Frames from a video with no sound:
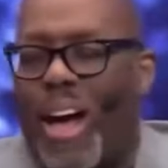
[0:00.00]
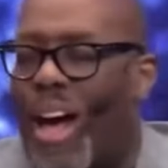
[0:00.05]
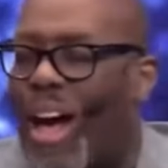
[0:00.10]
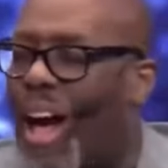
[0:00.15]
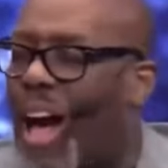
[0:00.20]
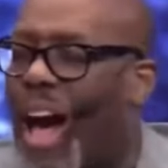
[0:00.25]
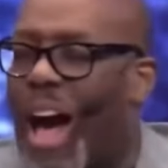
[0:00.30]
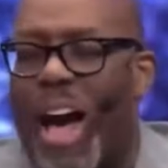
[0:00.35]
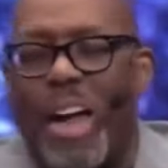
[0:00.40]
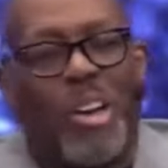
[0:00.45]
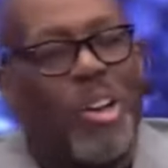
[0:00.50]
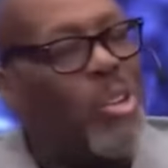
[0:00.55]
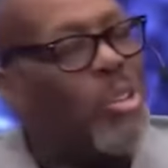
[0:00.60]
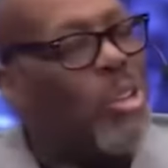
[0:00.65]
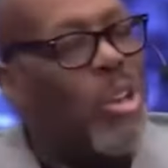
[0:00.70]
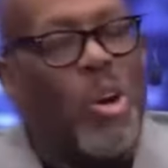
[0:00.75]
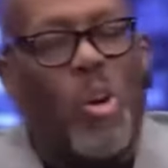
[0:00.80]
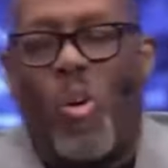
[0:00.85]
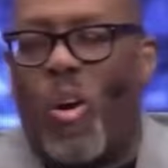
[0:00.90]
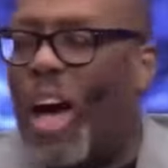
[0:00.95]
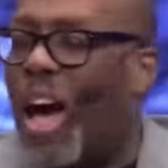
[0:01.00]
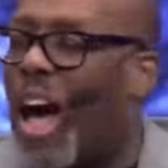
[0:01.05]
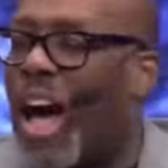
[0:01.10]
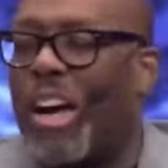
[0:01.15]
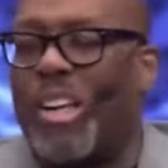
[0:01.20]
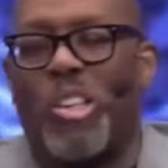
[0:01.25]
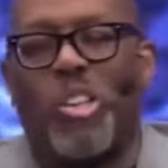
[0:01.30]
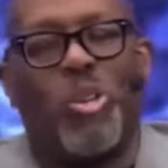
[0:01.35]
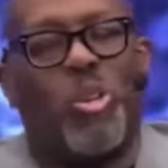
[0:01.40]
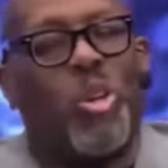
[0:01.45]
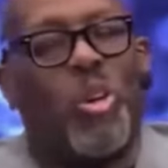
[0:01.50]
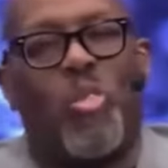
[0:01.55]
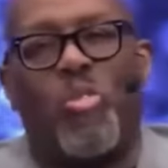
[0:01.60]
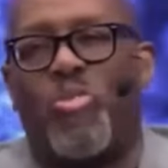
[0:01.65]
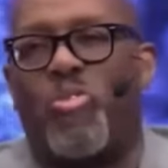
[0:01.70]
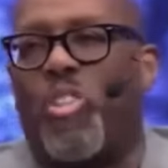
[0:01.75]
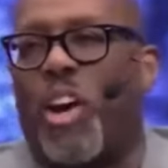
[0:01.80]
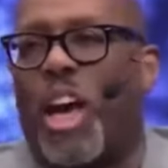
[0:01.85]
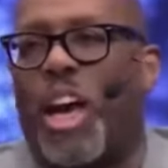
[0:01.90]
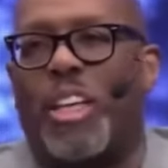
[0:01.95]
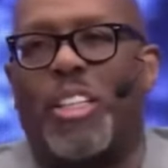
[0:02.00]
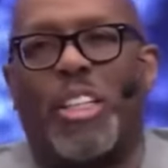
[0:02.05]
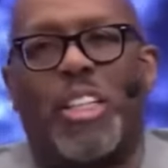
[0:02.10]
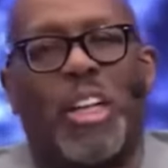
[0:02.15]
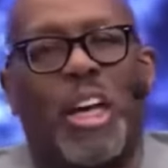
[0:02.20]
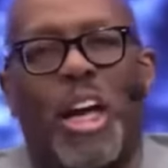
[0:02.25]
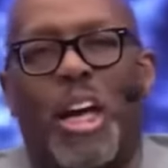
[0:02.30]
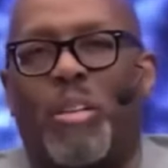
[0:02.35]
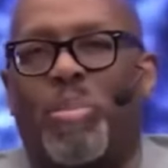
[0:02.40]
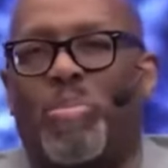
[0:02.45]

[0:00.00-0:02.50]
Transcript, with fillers: I don't know how you're going to find it out.